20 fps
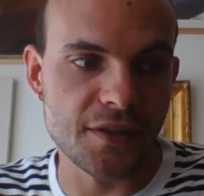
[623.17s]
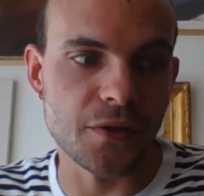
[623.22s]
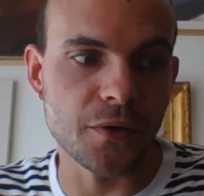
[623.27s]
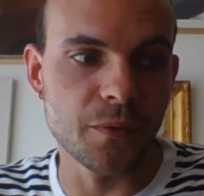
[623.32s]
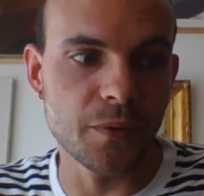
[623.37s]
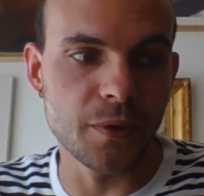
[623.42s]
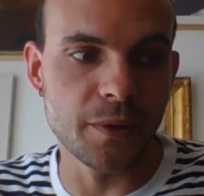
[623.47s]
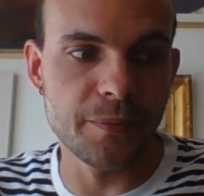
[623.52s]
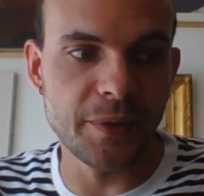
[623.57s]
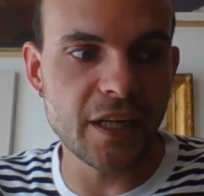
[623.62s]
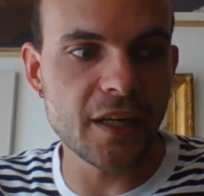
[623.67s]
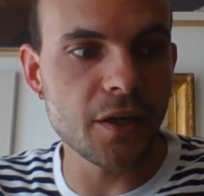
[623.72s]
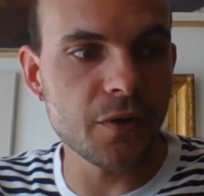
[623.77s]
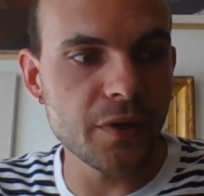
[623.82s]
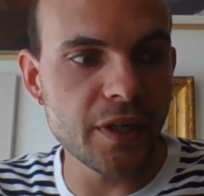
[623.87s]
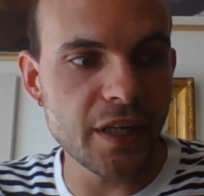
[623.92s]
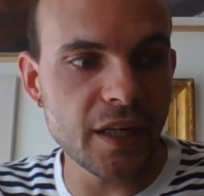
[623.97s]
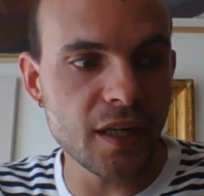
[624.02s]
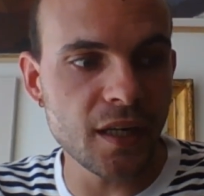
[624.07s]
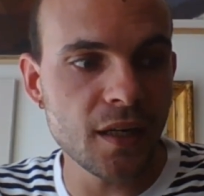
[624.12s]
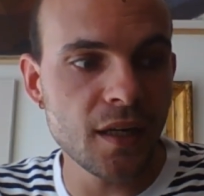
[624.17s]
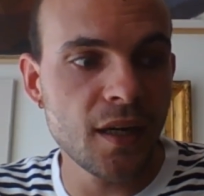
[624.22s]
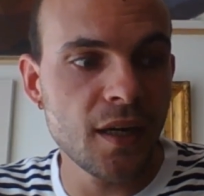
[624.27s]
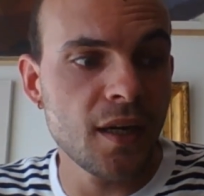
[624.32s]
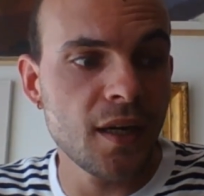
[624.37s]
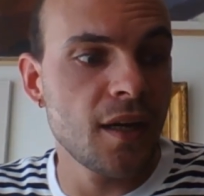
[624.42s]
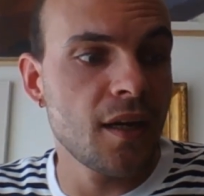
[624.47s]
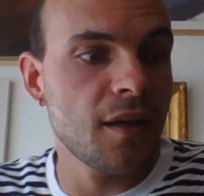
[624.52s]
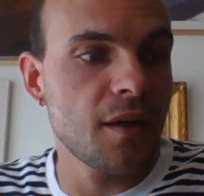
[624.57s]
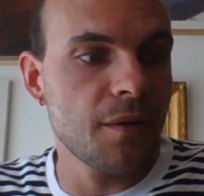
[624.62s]
So we'll be coding,
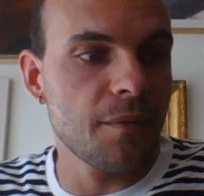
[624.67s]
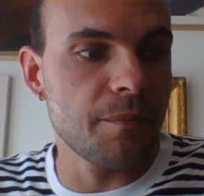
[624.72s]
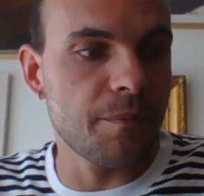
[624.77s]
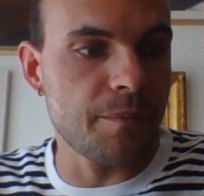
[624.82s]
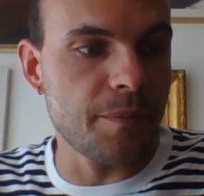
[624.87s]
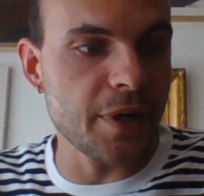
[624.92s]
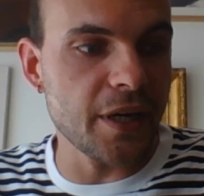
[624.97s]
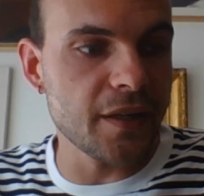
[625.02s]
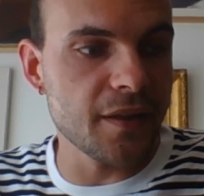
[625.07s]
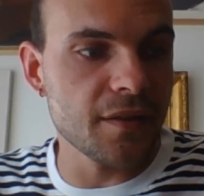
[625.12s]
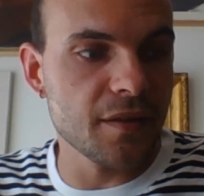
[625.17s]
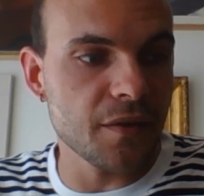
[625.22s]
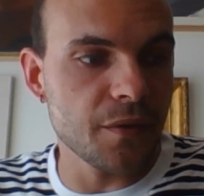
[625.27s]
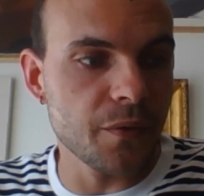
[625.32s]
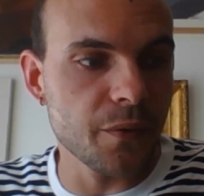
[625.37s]
but